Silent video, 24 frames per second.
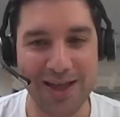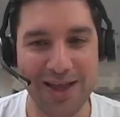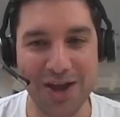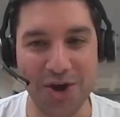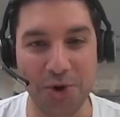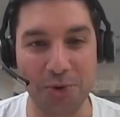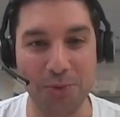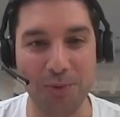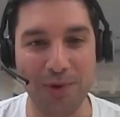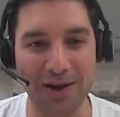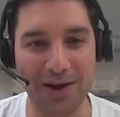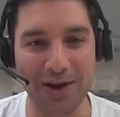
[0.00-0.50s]

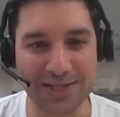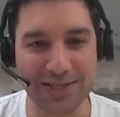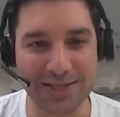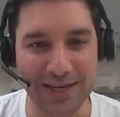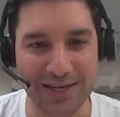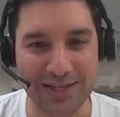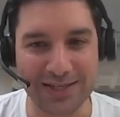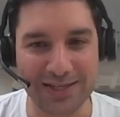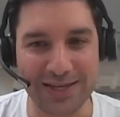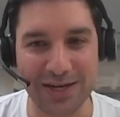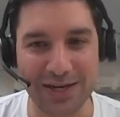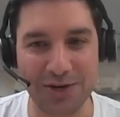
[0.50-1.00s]
or where it's
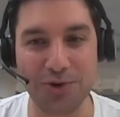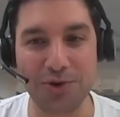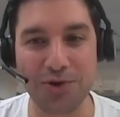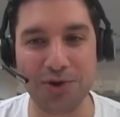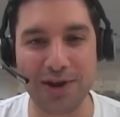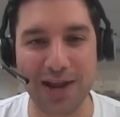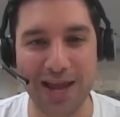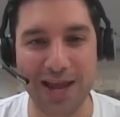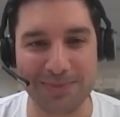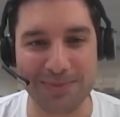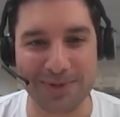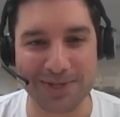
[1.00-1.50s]
going to sit, who your
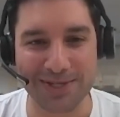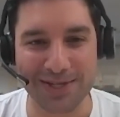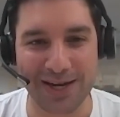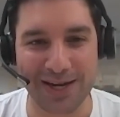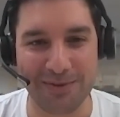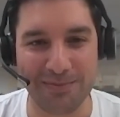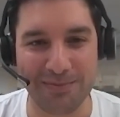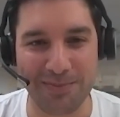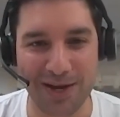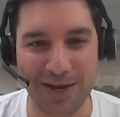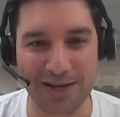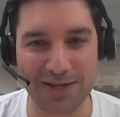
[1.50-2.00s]
neighbors are going to
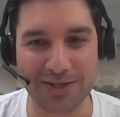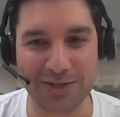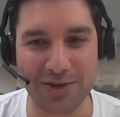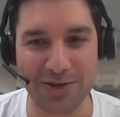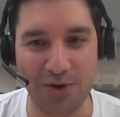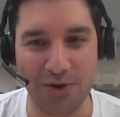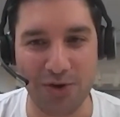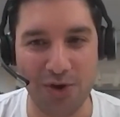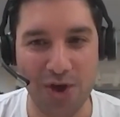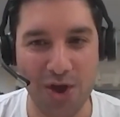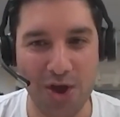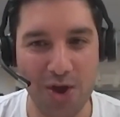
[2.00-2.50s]
be.
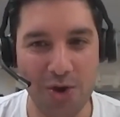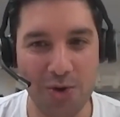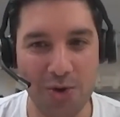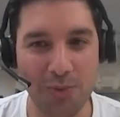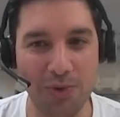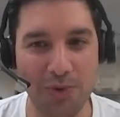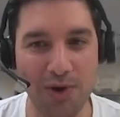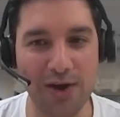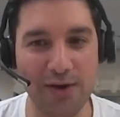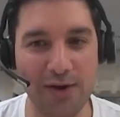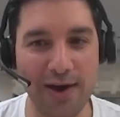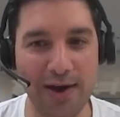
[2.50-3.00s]
So
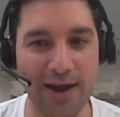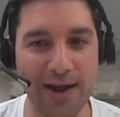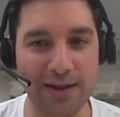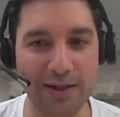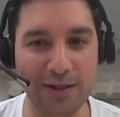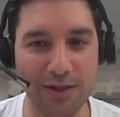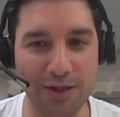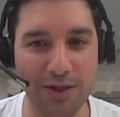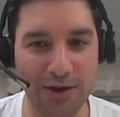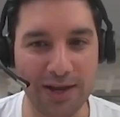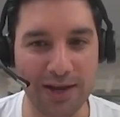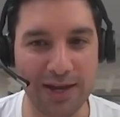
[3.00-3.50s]
we're
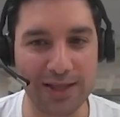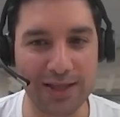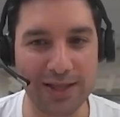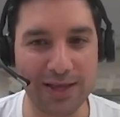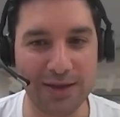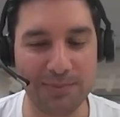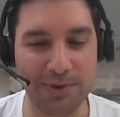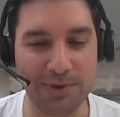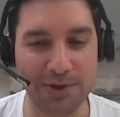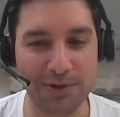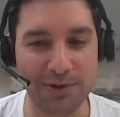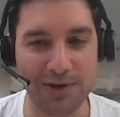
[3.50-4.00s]
unlocking the
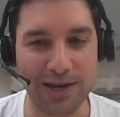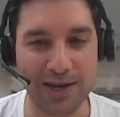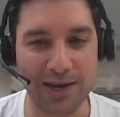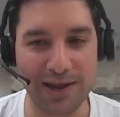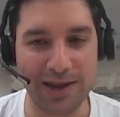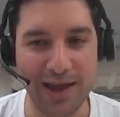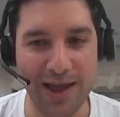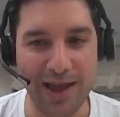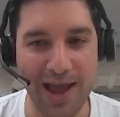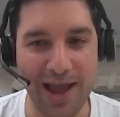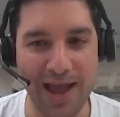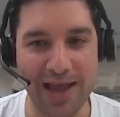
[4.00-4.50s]
ability
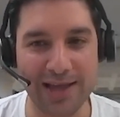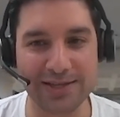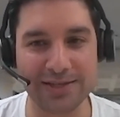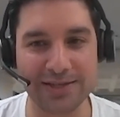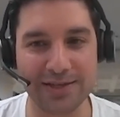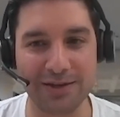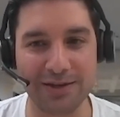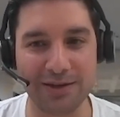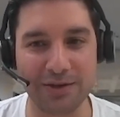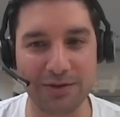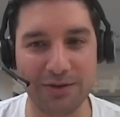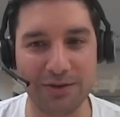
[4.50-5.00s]
as
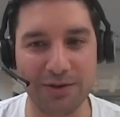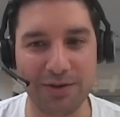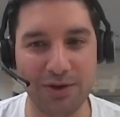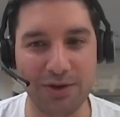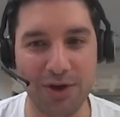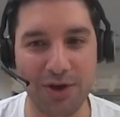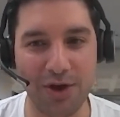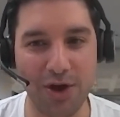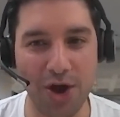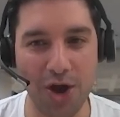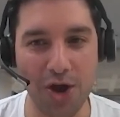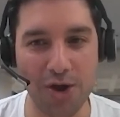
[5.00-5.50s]
a
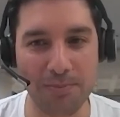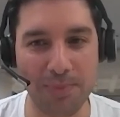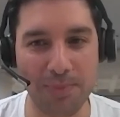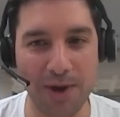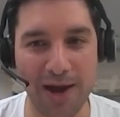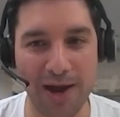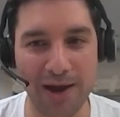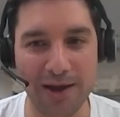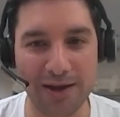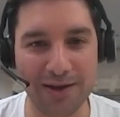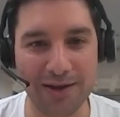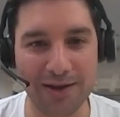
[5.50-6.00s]
home
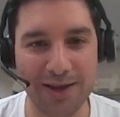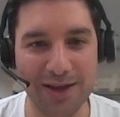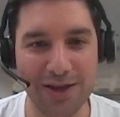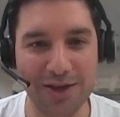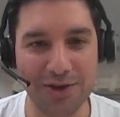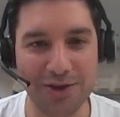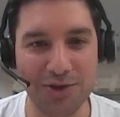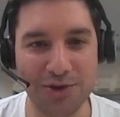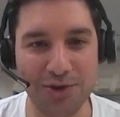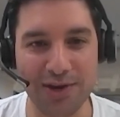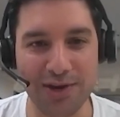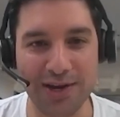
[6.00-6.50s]
buyer,
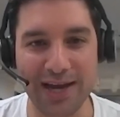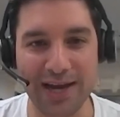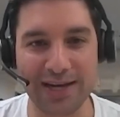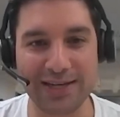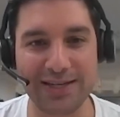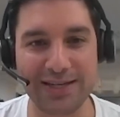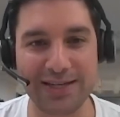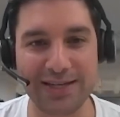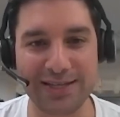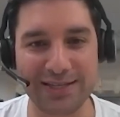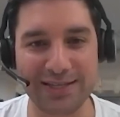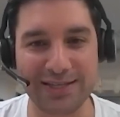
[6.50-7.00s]
you can
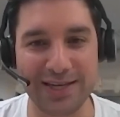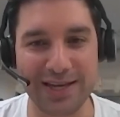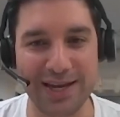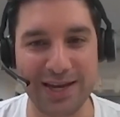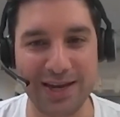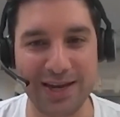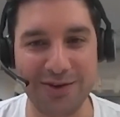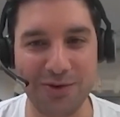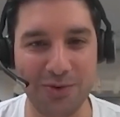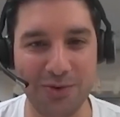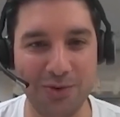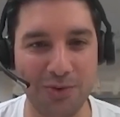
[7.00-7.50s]
actually
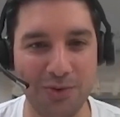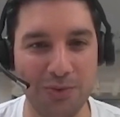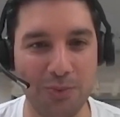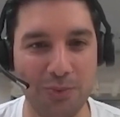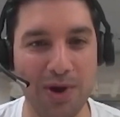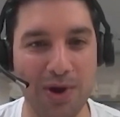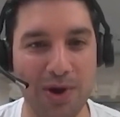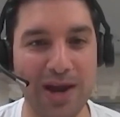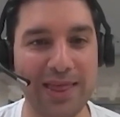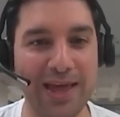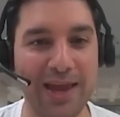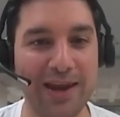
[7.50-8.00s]
see
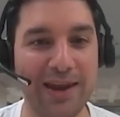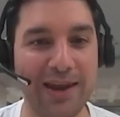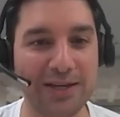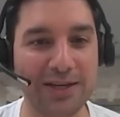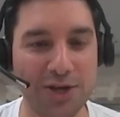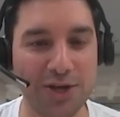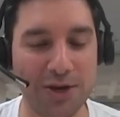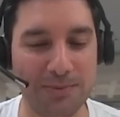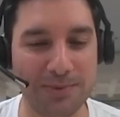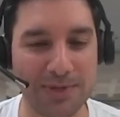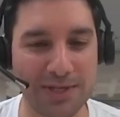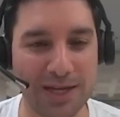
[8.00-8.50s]
where that next
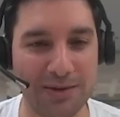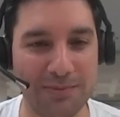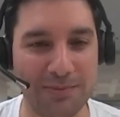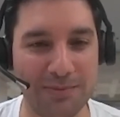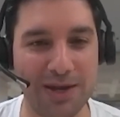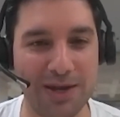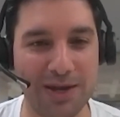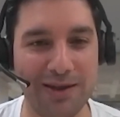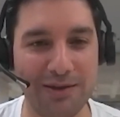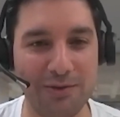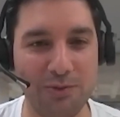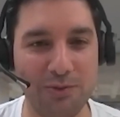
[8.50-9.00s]
home is going to
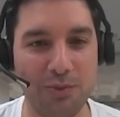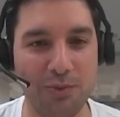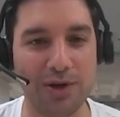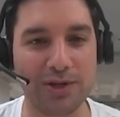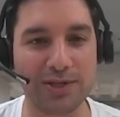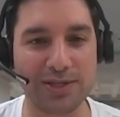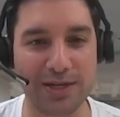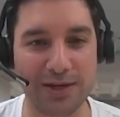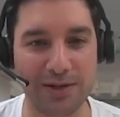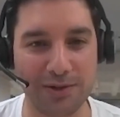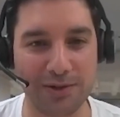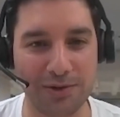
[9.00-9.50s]
be, what
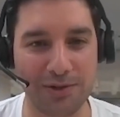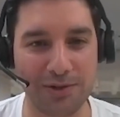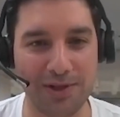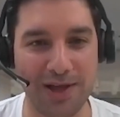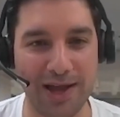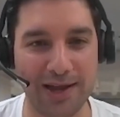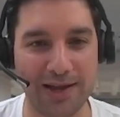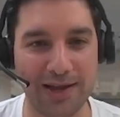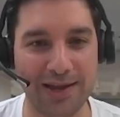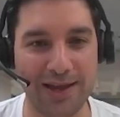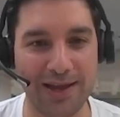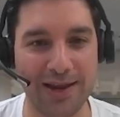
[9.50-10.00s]
it's going to look
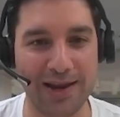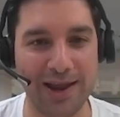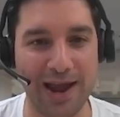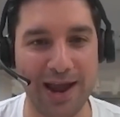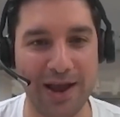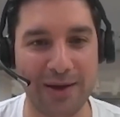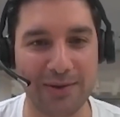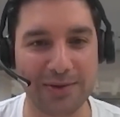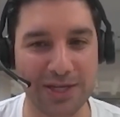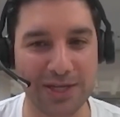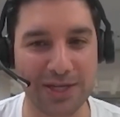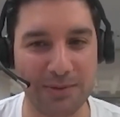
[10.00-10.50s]
like, and
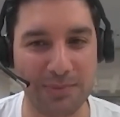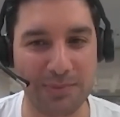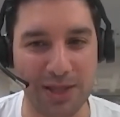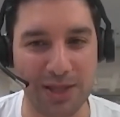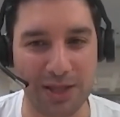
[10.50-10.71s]
how it's going to be